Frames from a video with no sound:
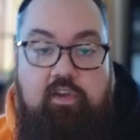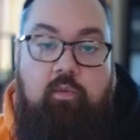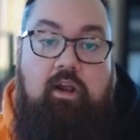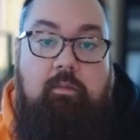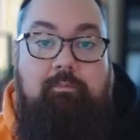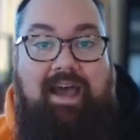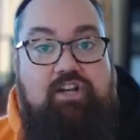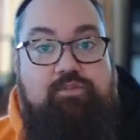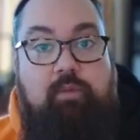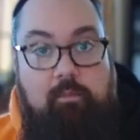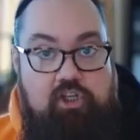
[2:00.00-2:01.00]
want to batch
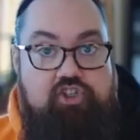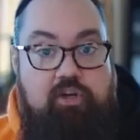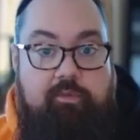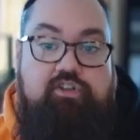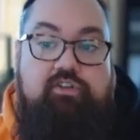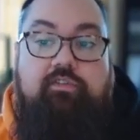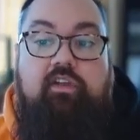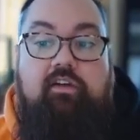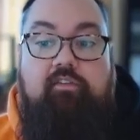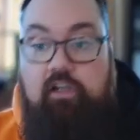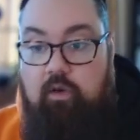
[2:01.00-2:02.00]
publish a bunch of
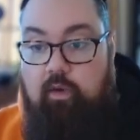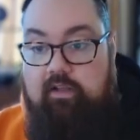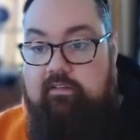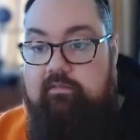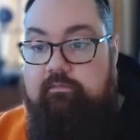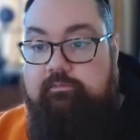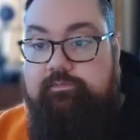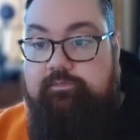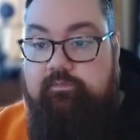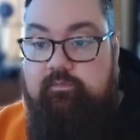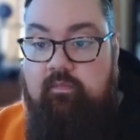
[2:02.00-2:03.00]
stuff all at once.
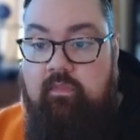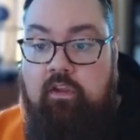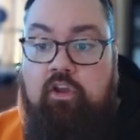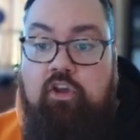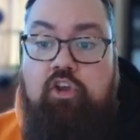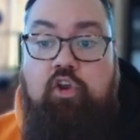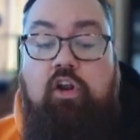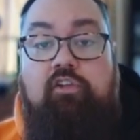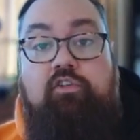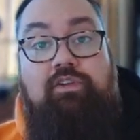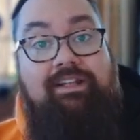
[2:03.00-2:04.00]
You can
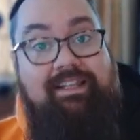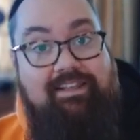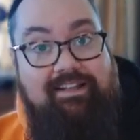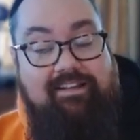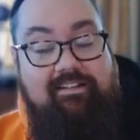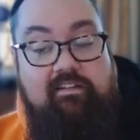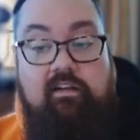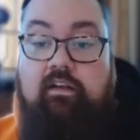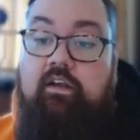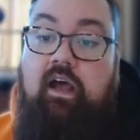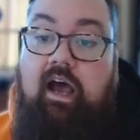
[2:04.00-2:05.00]
also delete the list,
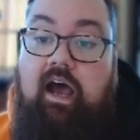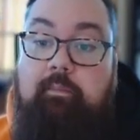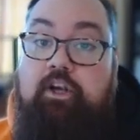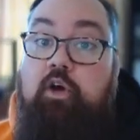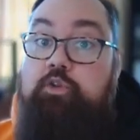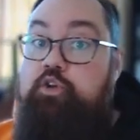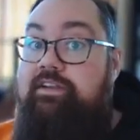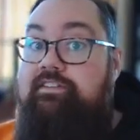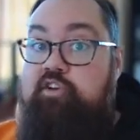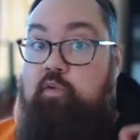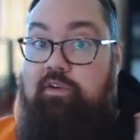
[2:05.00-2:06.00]
but note there is
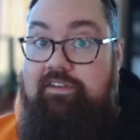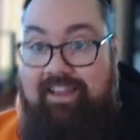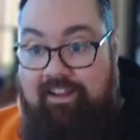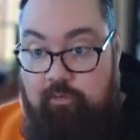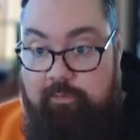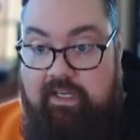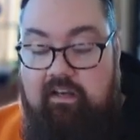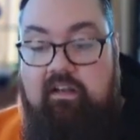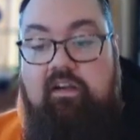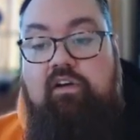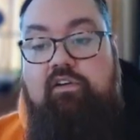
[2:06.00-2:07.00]
no recycle bin
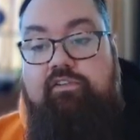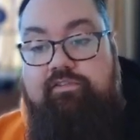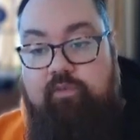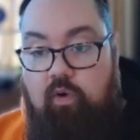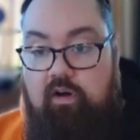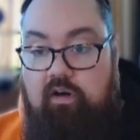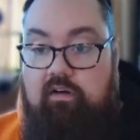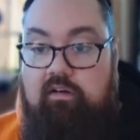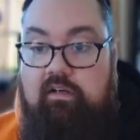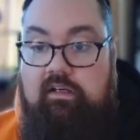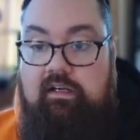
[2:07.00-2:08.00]
for
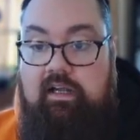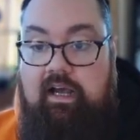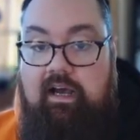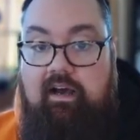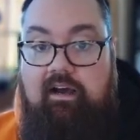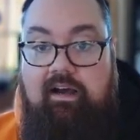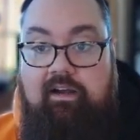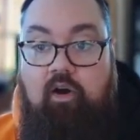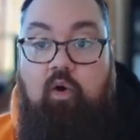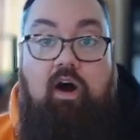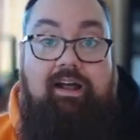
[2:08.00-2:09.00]

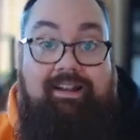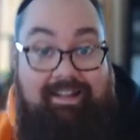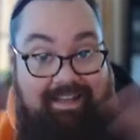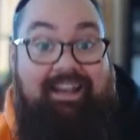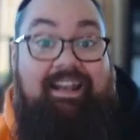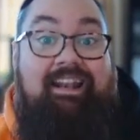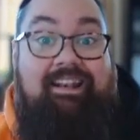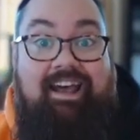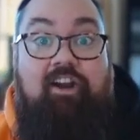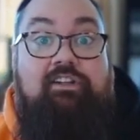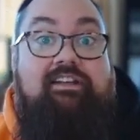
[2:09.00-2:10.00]
like an
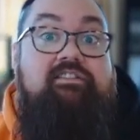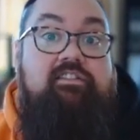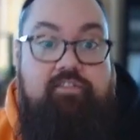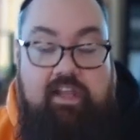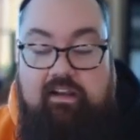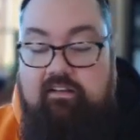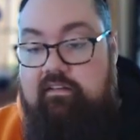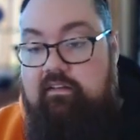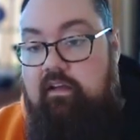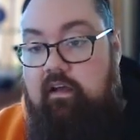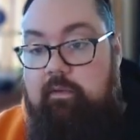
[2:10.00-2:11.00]
entire list of things.
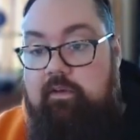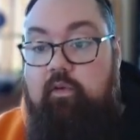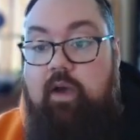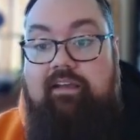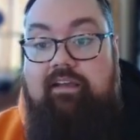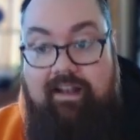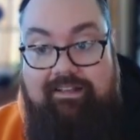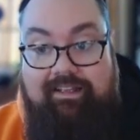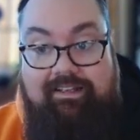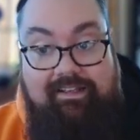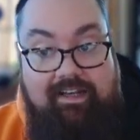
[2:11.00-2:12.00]
If you accidentally
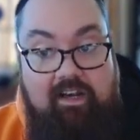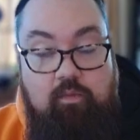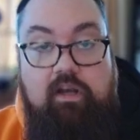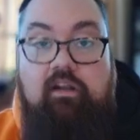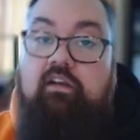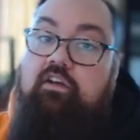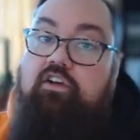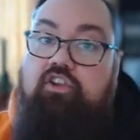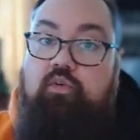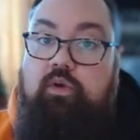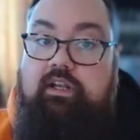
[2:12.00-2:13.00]
deleted one,
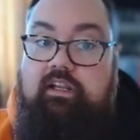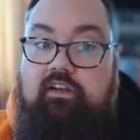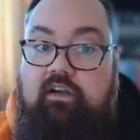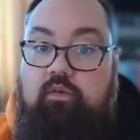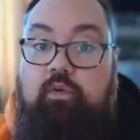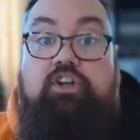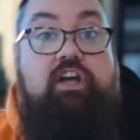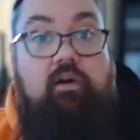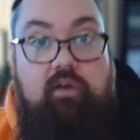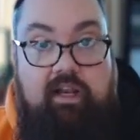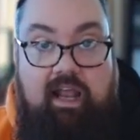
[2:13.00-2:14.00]
you would need to reach
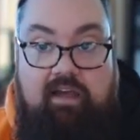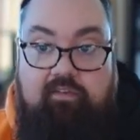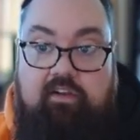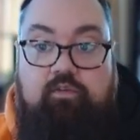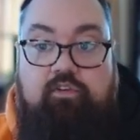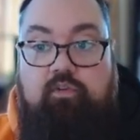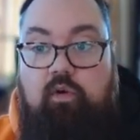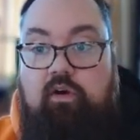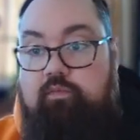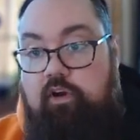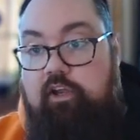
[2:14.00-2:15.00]
out and have us restore it
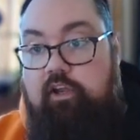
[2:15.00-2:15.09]
for you.